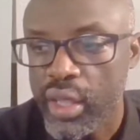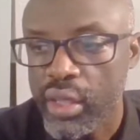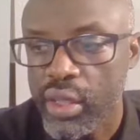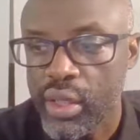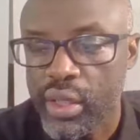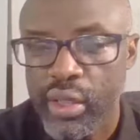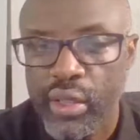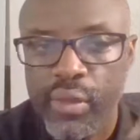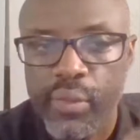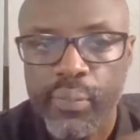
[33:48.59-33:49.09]

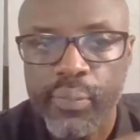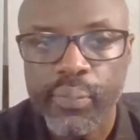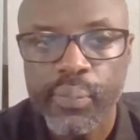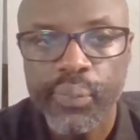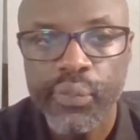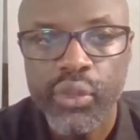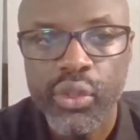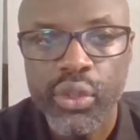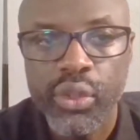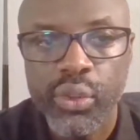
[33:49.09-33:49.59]

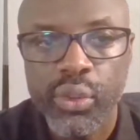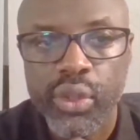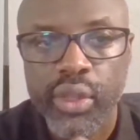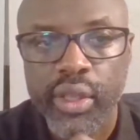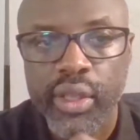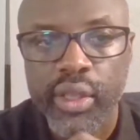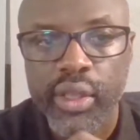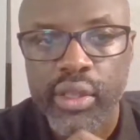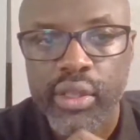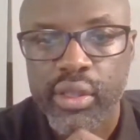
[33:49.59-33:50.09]
you
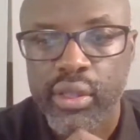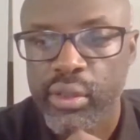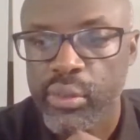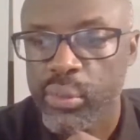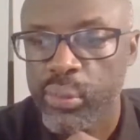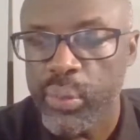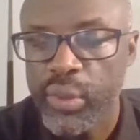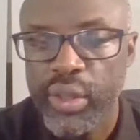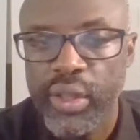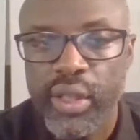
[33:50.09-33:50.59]
need
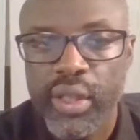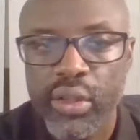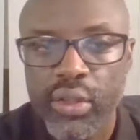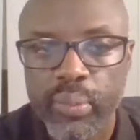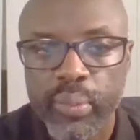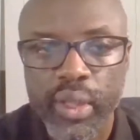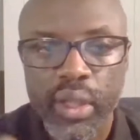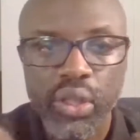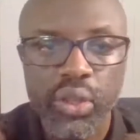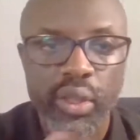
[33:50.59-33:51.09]
we need to
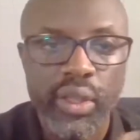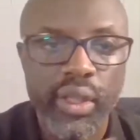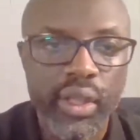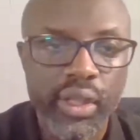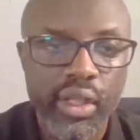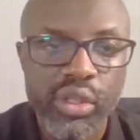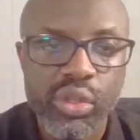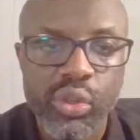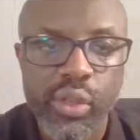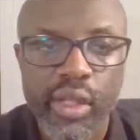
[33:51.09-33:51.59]
make sure that
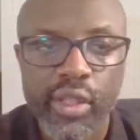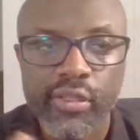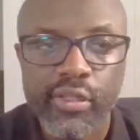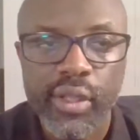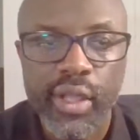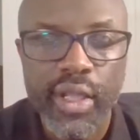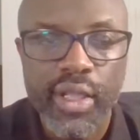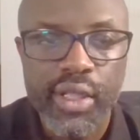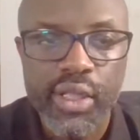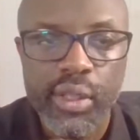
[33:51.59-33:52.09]
the driver
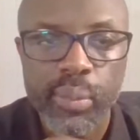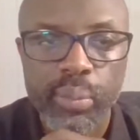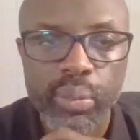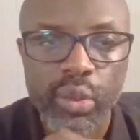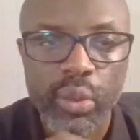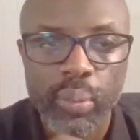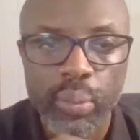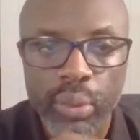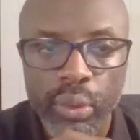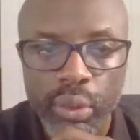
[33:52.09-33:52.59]
has the
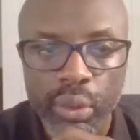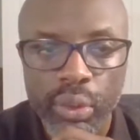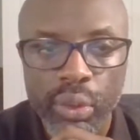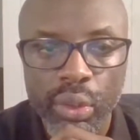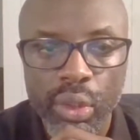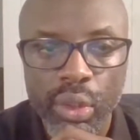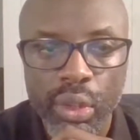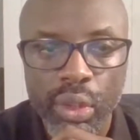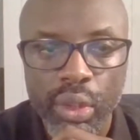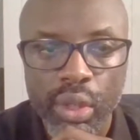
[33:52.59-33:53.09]
proper
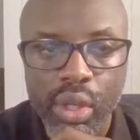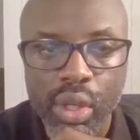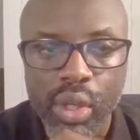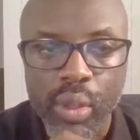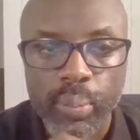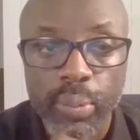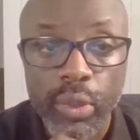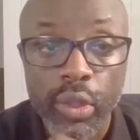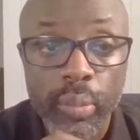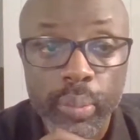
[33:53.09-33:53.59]

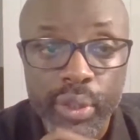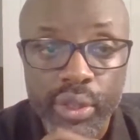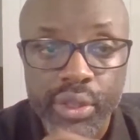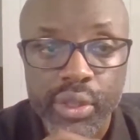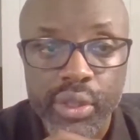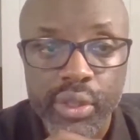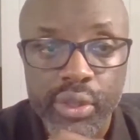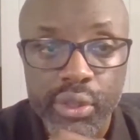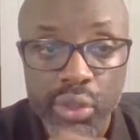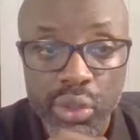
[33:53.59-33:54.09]

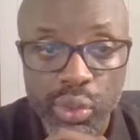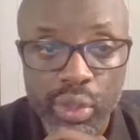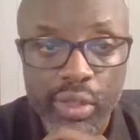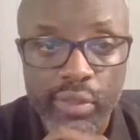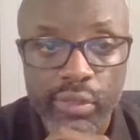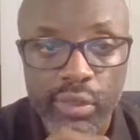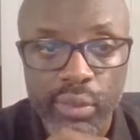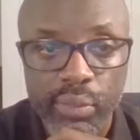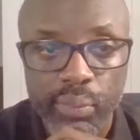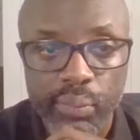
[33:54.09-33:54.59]
permits to
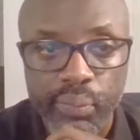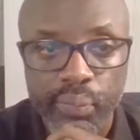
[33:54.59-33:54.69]
travel.